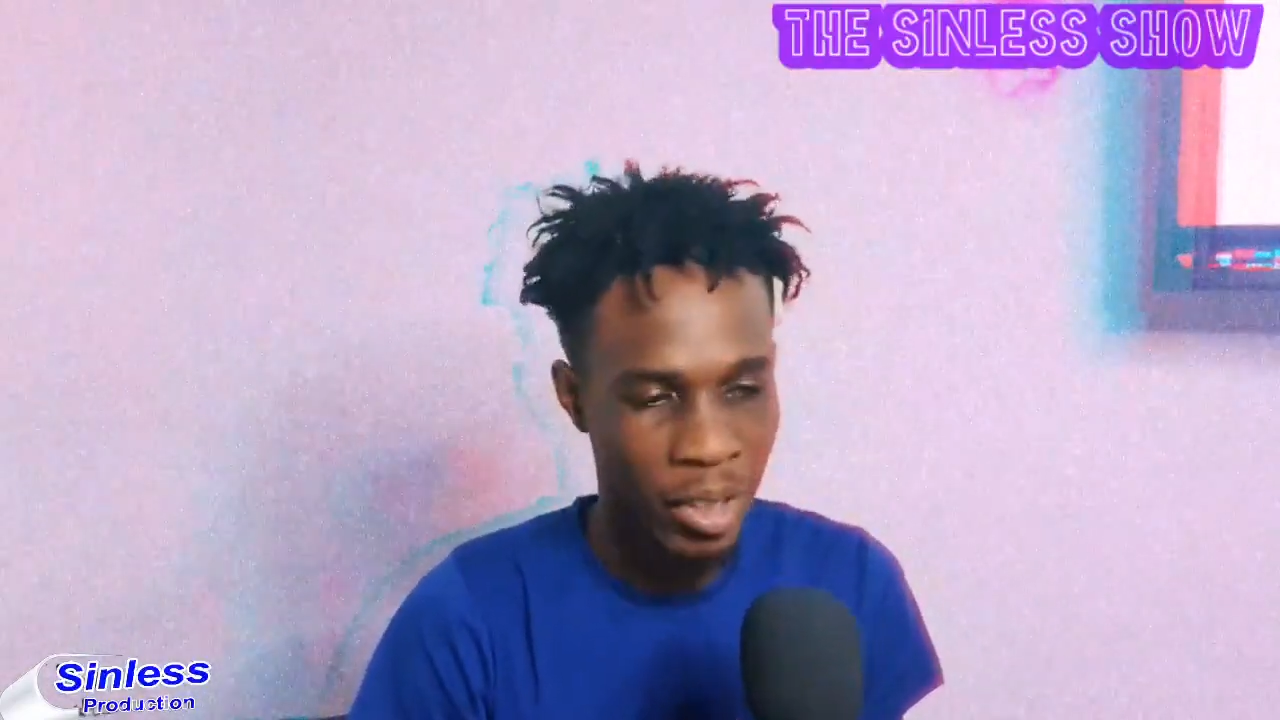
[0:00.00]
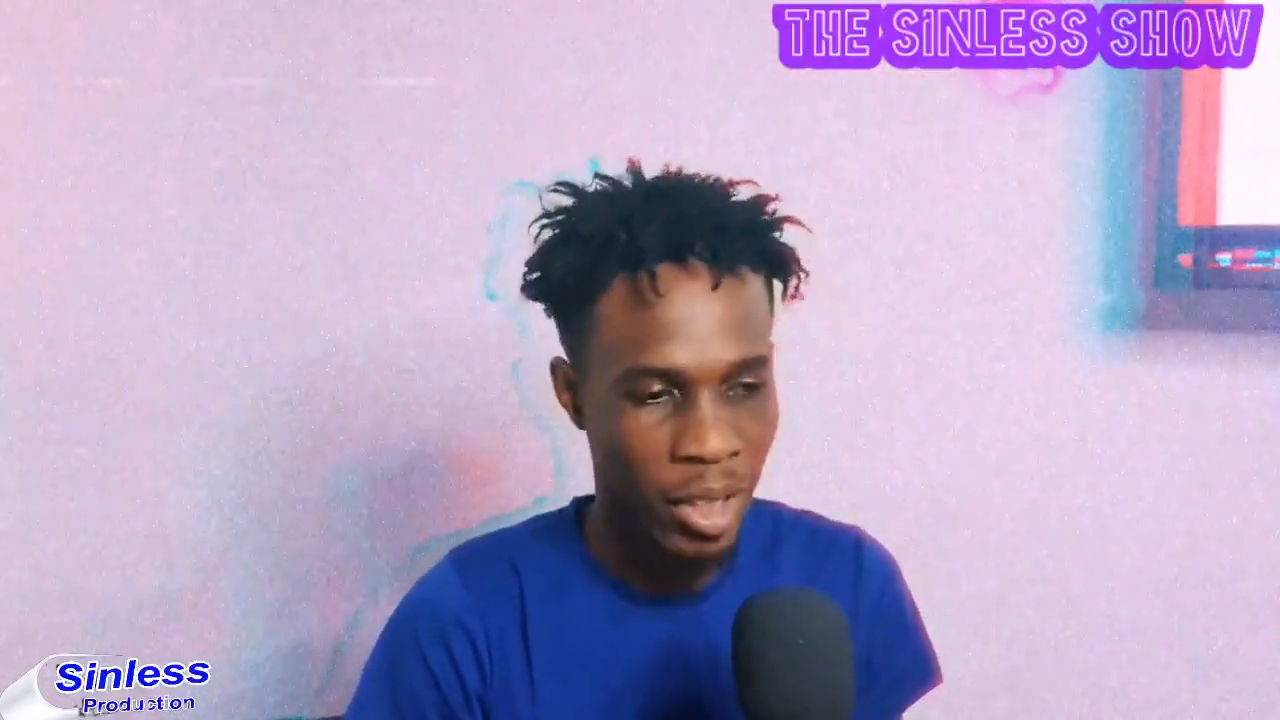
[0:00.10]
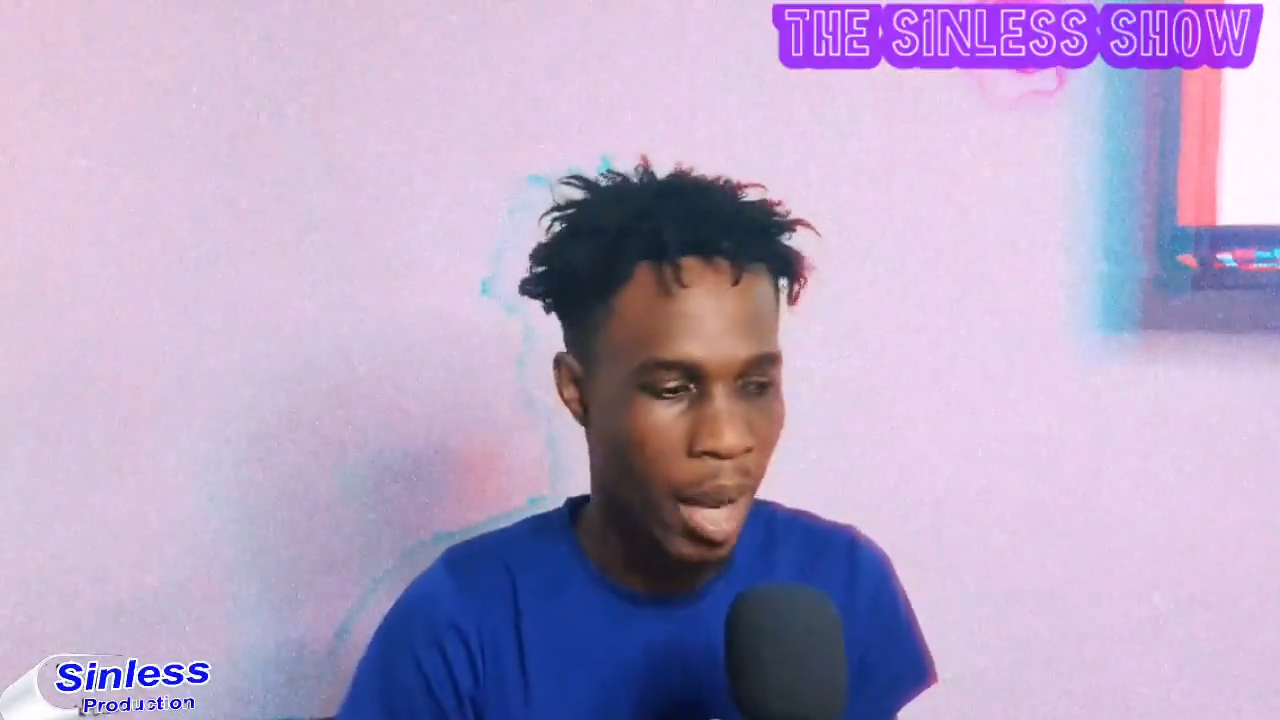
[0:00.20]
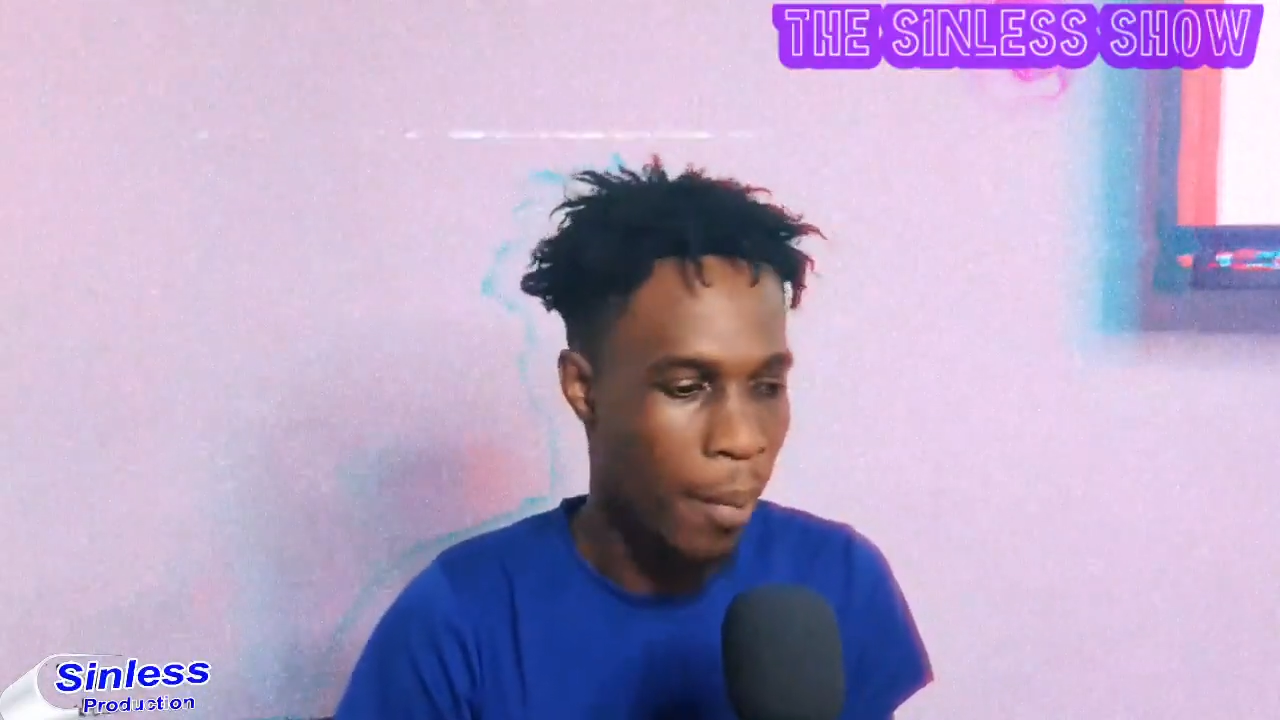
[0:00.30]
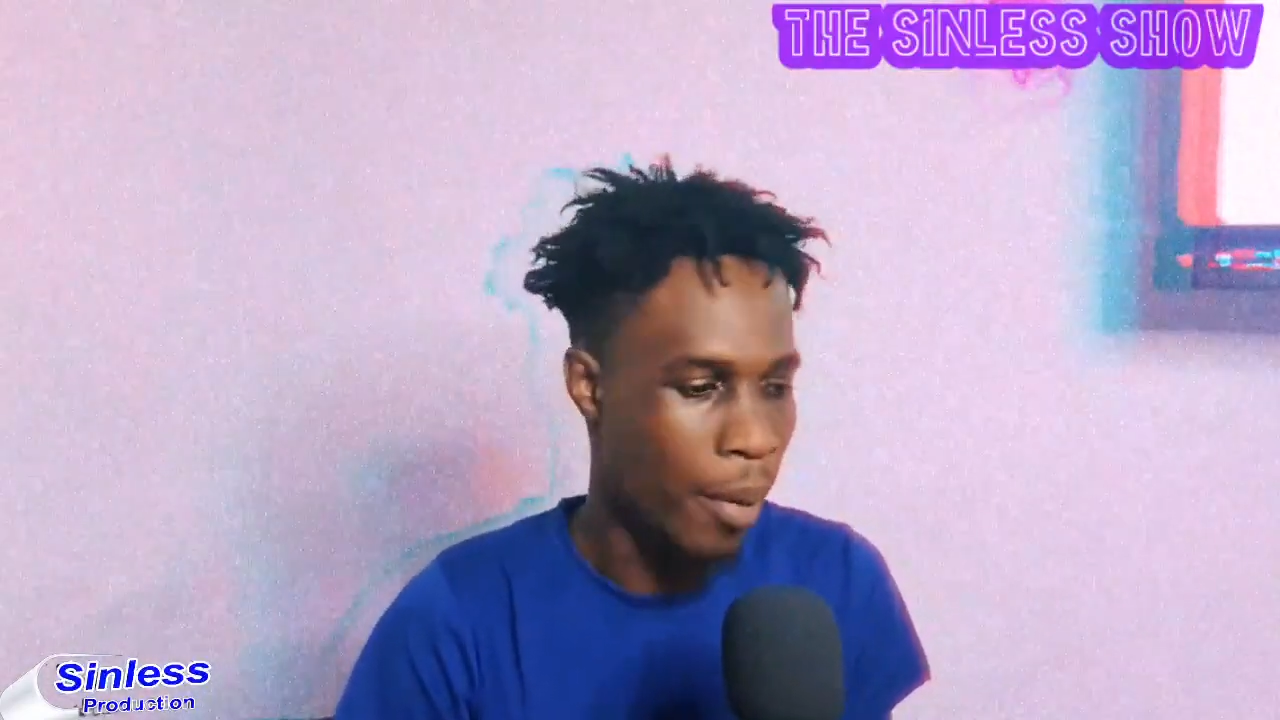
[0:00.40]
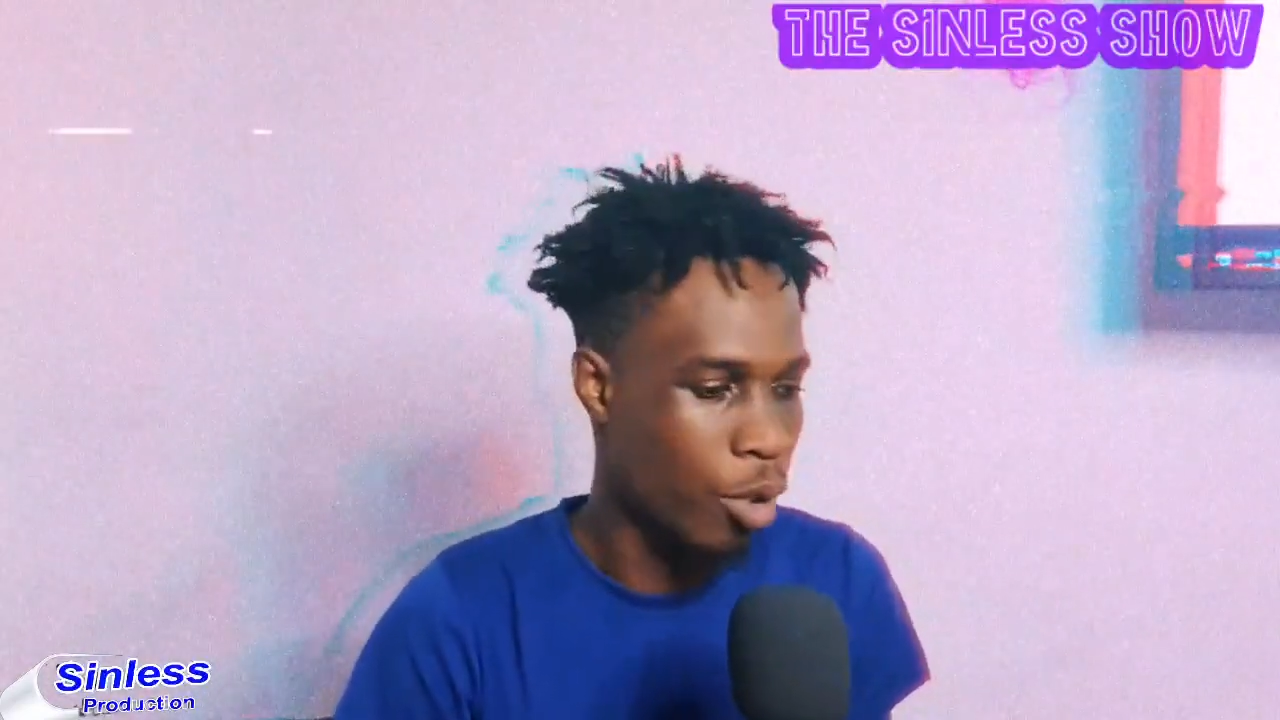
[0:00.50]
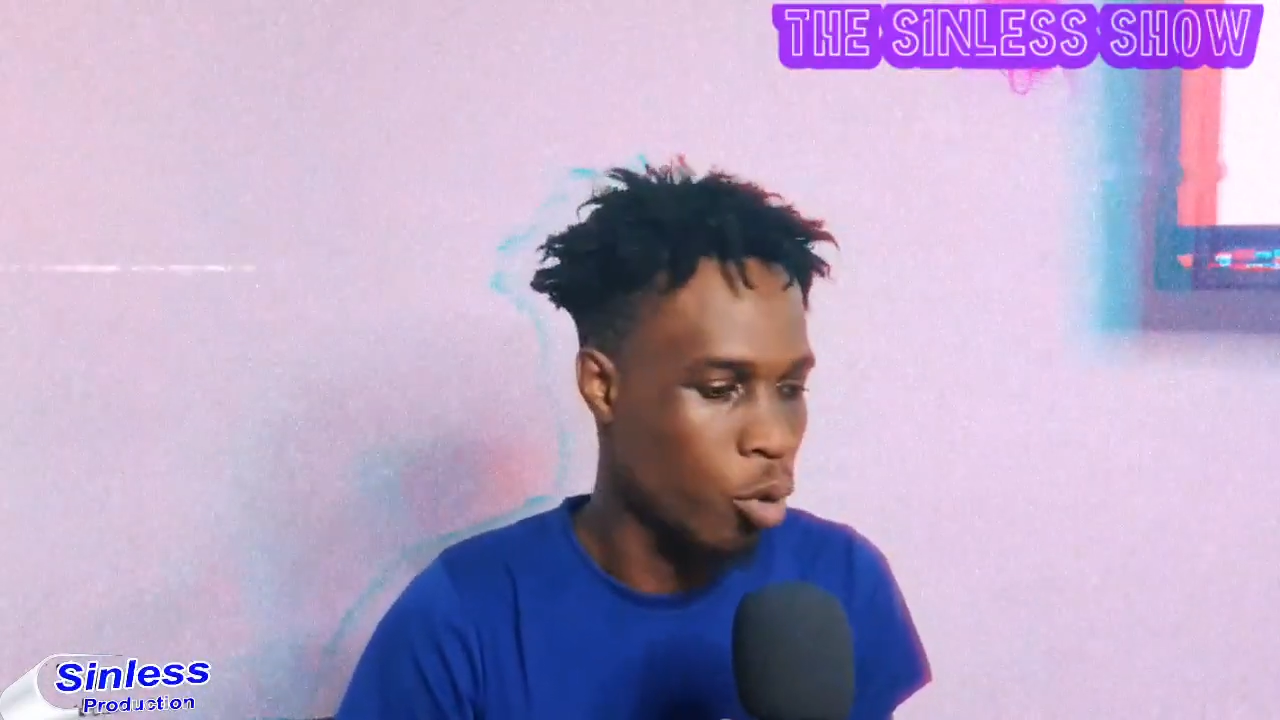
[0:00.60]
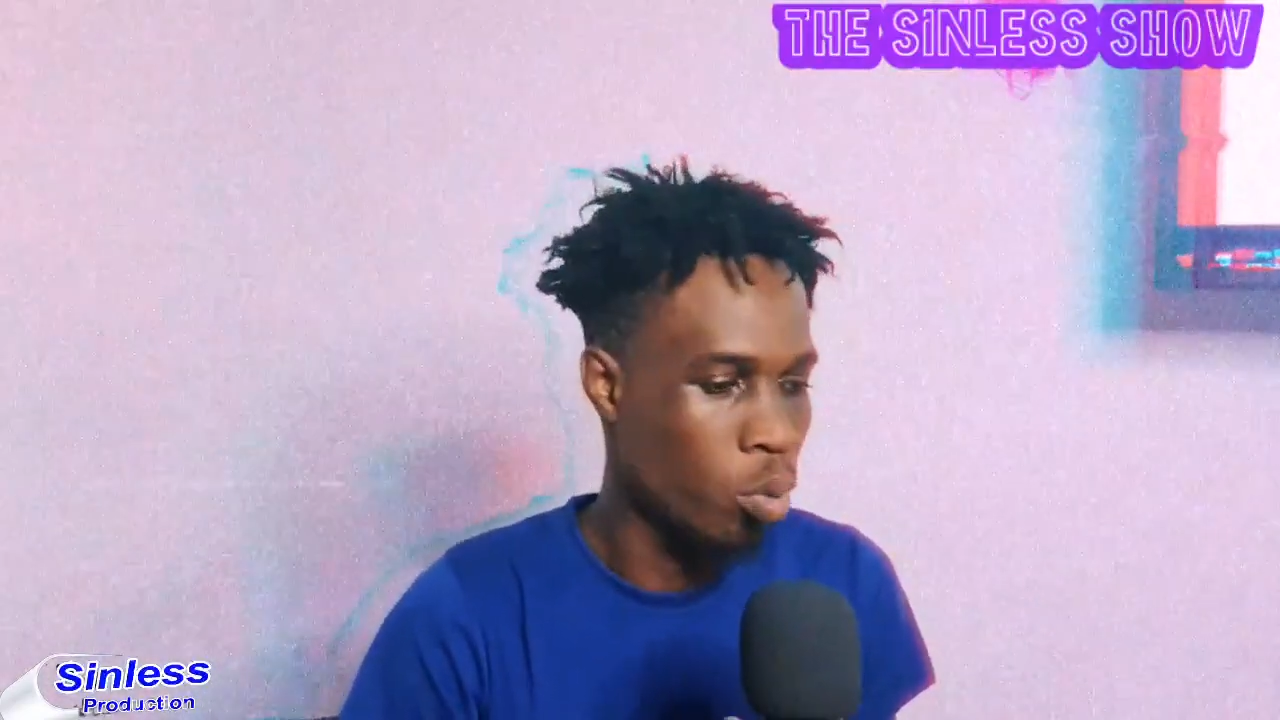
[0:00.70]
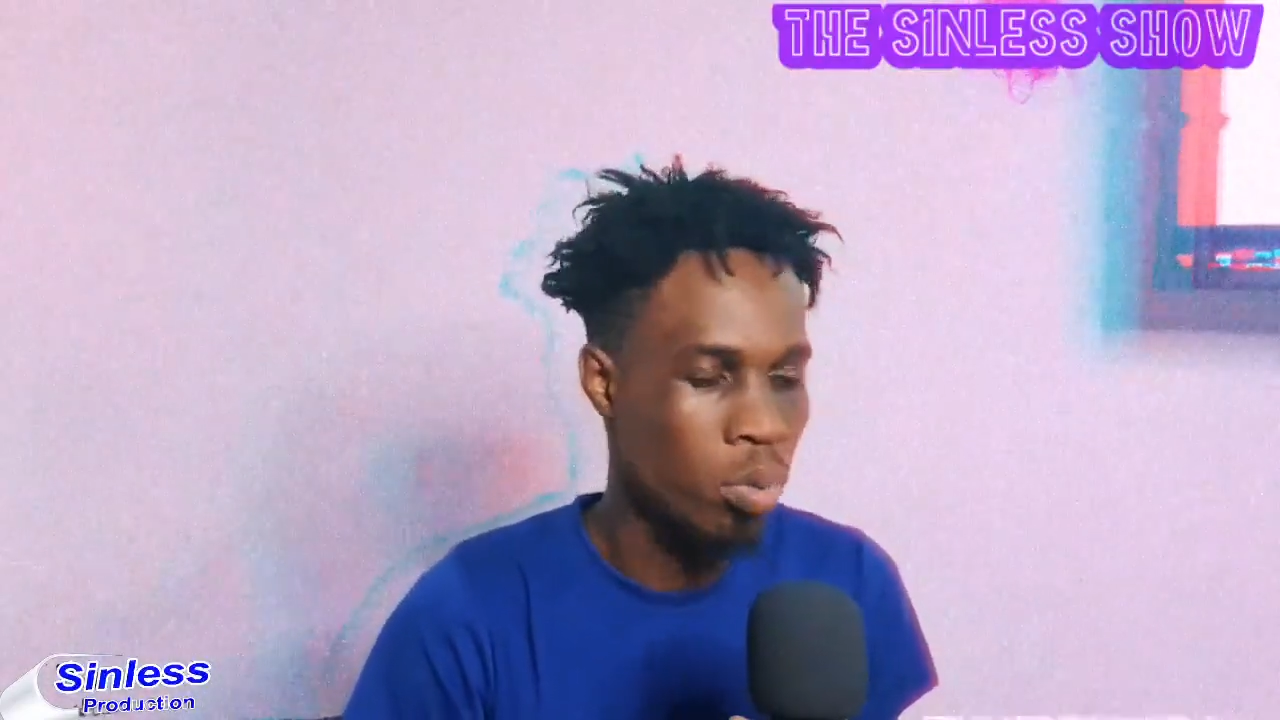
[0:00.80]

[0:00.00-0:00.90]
the whole thing.